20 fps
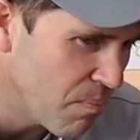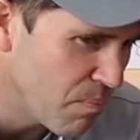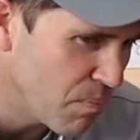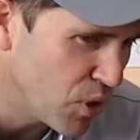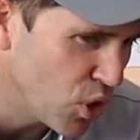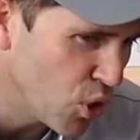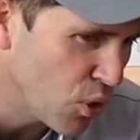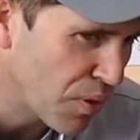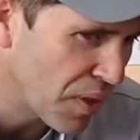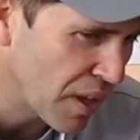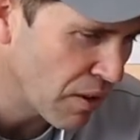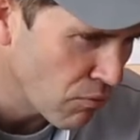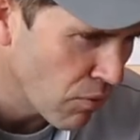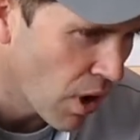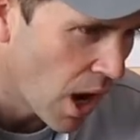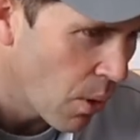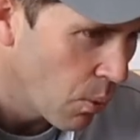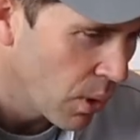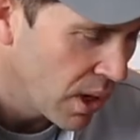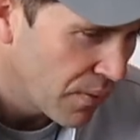you think,
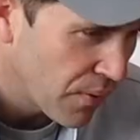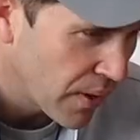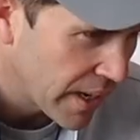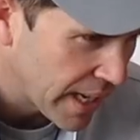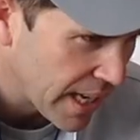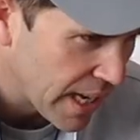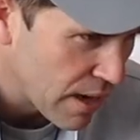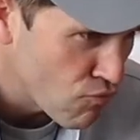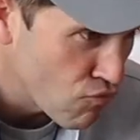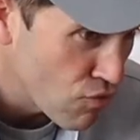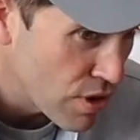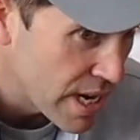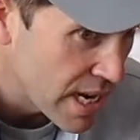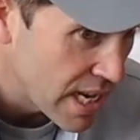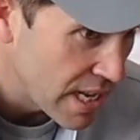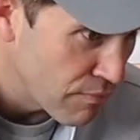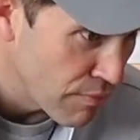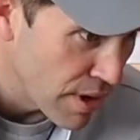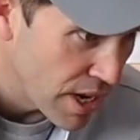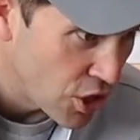right, well, if I get really
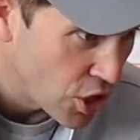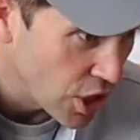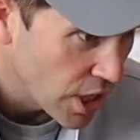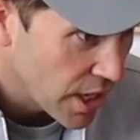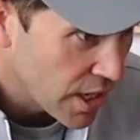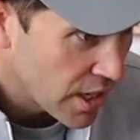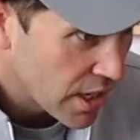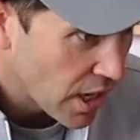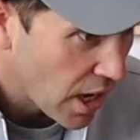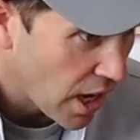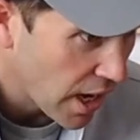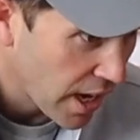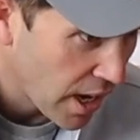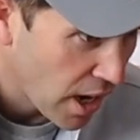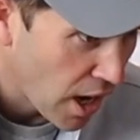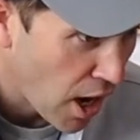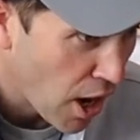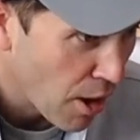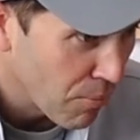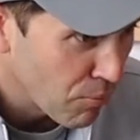rigid, I
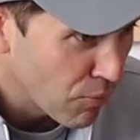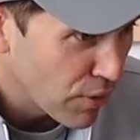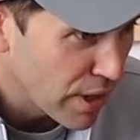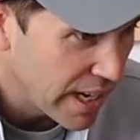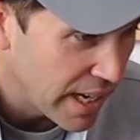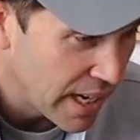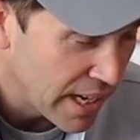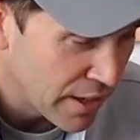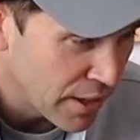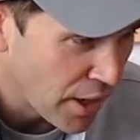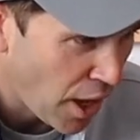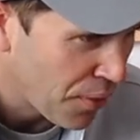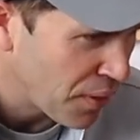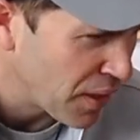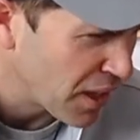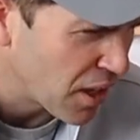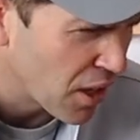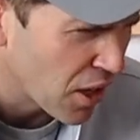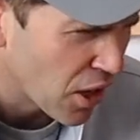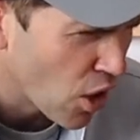can't really, nothing
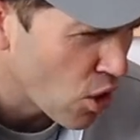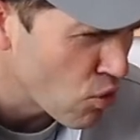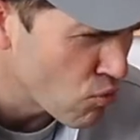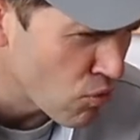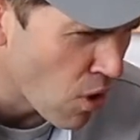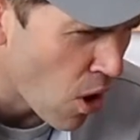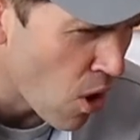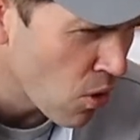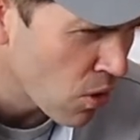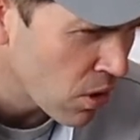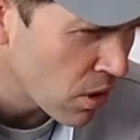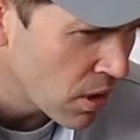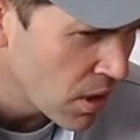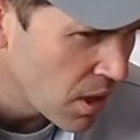can go wrong.